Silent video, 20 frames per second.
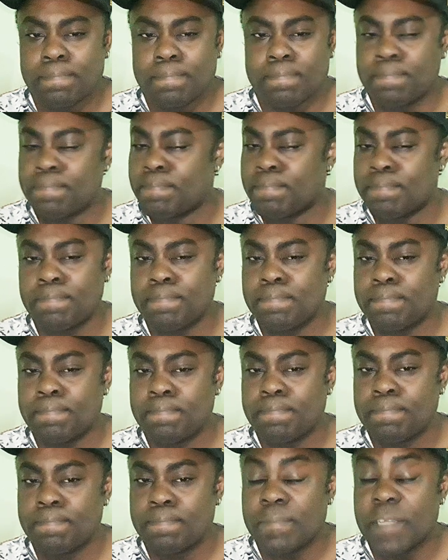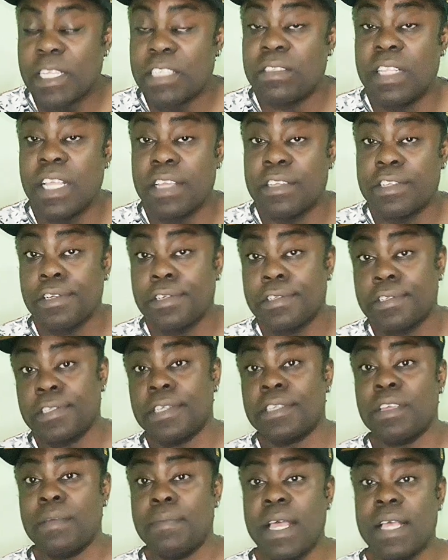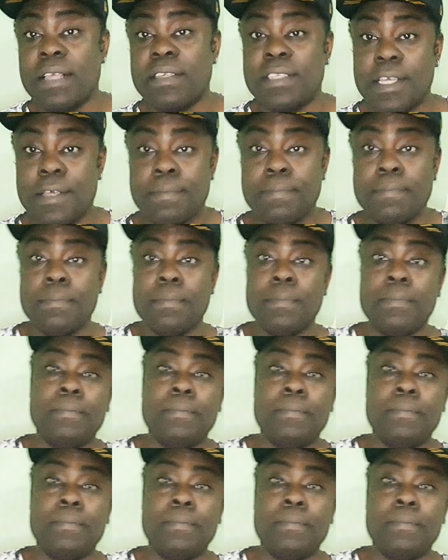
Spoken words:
but it's dangerous. You see what I say?